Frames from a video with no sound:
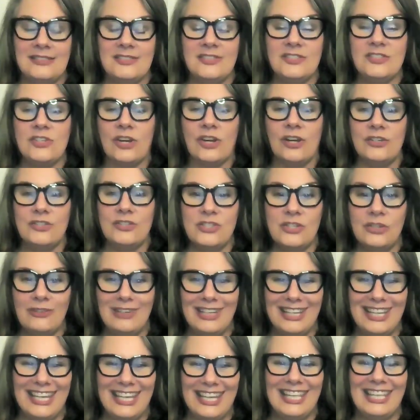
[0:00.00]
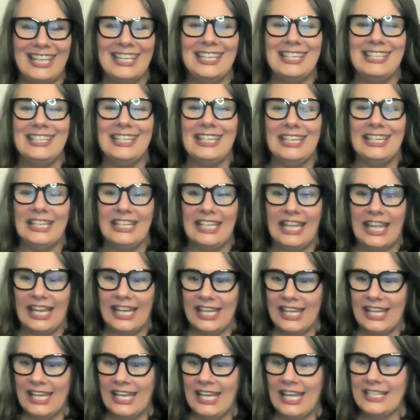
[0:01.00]
and start tuning in and
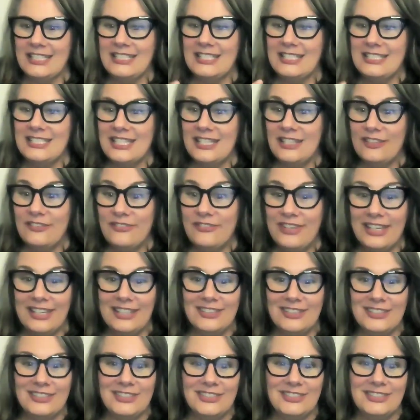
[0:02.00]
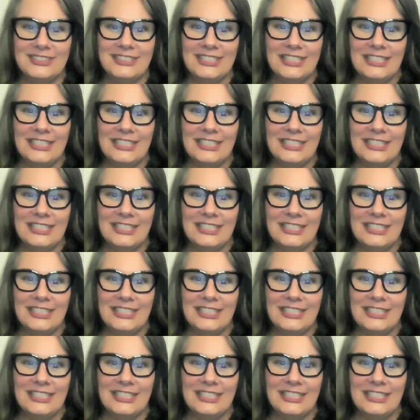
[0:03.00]
getting connected to the field,